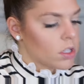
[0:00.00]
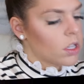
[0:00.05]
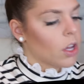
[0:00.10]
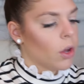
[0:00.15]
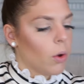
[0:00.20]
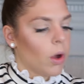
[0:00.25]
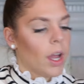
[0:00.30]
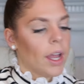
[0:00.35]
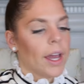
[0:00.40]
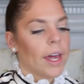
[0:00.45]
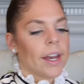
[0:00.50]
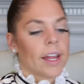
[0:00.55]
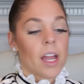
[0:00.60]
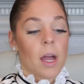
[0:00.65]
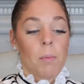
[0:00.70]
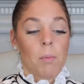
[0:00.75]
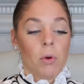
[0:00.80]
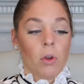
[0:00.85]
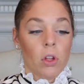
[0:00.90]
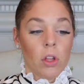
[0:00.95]
So I got a
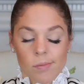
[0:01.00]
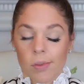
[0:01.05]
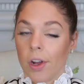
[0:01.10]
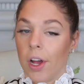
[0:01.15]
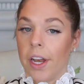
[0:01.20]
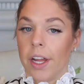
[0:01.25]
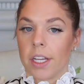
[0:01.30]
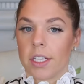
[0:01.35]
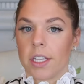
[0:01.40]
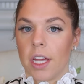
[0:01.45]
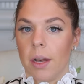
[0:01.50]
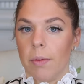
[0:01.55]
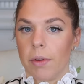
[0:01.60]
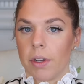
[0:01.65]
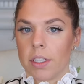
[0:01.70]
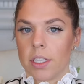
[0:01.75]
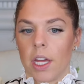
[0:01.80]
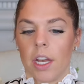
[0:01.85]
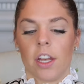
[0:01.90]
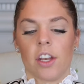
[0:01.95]
couple products that I'm
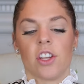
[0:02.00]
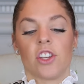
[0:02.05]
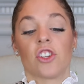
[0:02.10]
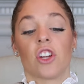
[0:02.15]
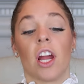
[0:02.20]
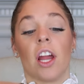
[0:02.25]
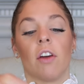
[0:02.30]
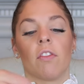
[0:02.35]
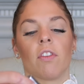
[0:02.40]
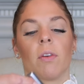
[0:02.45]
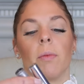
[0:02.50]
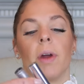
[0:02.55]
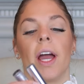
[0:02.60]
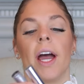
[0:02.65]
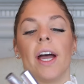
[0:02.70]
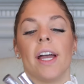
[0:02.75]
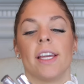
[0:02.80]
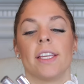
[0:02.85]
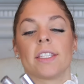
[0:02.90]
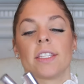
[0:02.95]
excited to try out for my
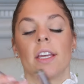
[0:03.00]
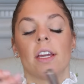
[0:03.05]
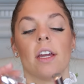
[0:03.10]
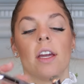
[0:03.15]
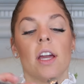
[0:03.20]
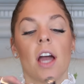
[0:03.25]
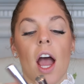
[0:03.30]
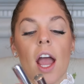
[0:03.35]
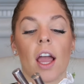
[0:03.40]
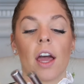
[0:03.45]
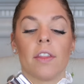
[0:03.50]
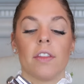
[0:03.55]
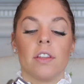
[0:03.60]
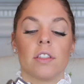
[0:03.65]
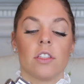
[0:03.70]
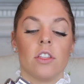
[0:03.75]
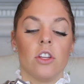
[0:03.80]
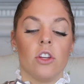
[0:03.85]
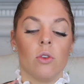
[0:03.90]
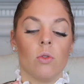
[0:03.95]
eyes. I got
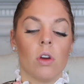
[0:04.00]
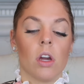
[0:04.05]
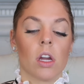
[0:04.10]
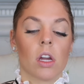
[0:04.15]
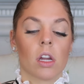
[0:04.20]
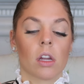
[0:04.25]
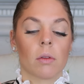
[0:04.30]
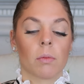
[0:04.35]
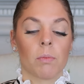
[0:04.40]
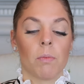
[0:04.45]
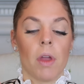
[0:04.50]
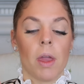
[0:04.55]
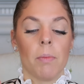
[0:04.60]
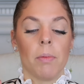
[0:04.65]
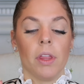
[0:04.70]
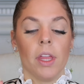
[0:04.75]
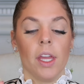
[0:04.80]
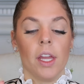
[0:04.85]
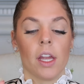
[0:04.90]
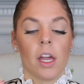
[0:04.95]
these new
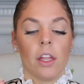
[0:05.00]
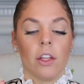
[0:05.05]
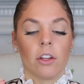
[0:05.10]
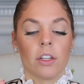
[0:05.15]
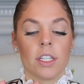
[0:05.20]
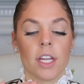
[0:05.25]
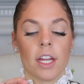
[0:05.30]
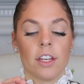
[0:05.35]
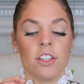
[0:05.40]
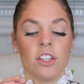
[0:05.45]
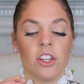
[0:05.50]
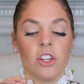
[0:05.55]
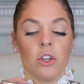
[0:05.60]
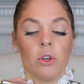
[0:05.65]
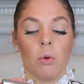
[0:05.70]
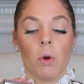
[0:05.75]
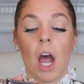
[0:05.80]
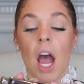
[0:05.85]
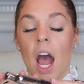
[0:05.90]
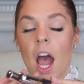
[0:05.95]
Maybelline Color
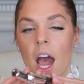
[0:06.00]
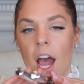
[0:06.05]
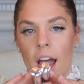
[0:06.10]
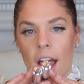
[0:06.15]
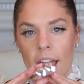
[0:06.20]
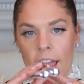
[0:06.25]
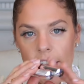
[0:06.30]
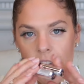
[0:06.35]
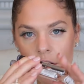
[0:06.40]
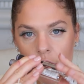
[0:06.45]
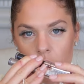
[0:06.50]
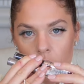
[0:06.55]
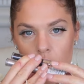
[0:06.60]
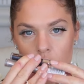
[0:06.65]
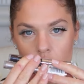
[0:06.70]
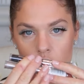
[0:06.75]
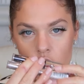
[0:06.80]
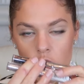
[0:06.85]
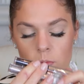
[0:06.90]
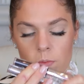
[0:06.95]
Tattoo Eye
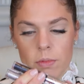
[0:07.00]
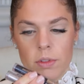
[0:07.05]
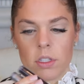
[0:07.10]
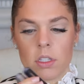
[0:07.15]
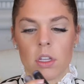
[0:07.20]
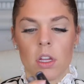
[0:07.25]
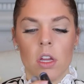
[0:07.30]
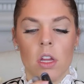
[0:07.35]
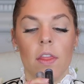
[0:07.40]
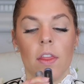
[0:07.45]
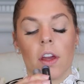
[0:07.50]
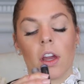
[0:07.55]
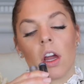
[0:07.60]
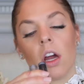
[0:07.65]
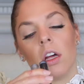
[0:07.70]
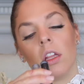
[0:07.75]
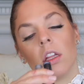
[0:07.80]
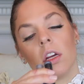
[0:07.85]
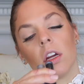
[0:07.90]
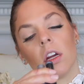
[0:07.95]
Chromes in the
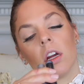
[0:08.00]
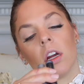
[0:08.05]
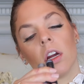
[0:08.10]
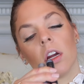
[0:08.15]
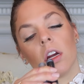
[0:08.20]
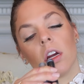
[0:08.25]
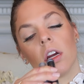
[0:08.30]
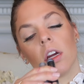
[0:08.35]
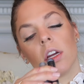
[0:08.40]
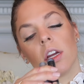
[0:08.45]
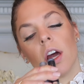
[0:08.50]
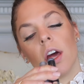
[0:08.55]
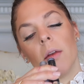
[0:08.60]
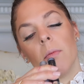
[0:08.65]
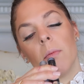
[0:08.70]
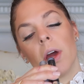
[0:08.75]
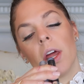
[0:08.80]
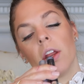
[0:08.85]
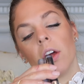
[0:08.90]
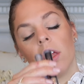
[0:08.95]
color
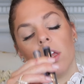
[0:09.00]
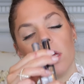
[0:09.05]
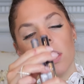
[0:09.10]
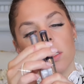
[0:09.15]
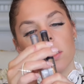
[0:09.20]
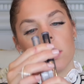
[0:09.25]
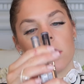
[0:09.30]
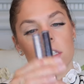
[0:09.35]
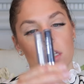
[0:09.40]
Gunmetal and